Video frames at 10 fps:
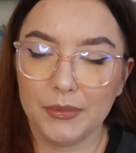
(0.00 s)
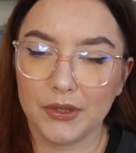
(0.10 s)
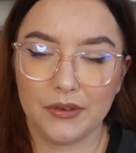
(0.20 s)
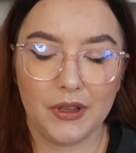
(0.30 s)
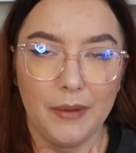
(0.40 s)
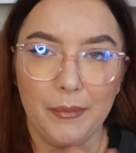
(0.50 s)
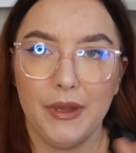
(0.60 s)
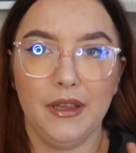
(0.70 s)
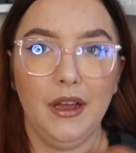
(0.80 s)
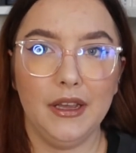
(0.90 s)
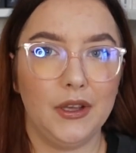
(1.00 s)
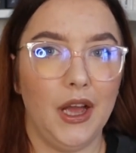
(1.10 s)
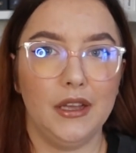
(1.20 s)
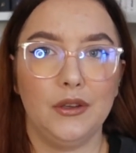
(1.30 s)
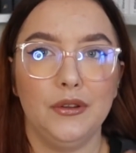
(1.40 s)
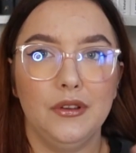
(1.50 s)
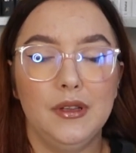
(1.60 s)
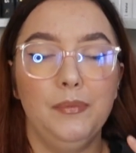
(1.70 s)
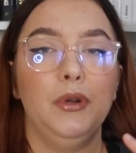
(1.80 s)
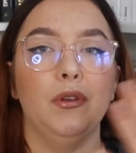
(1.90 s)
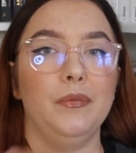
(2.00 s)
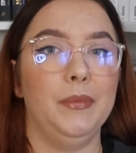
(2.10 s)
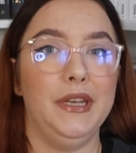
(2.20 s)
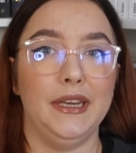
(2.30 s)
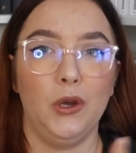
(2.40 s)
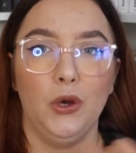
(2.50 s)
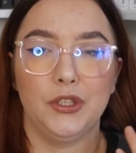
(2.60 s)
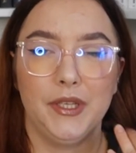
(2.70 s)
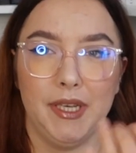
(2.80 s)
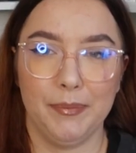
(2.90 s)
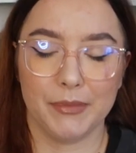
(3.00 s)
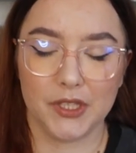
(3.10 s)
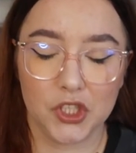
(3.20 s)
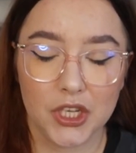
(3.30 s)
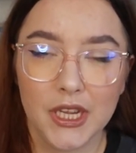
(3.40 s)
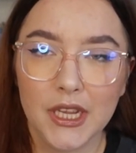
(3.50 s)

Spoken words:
because I couldn't sleep because my neck hurt that much.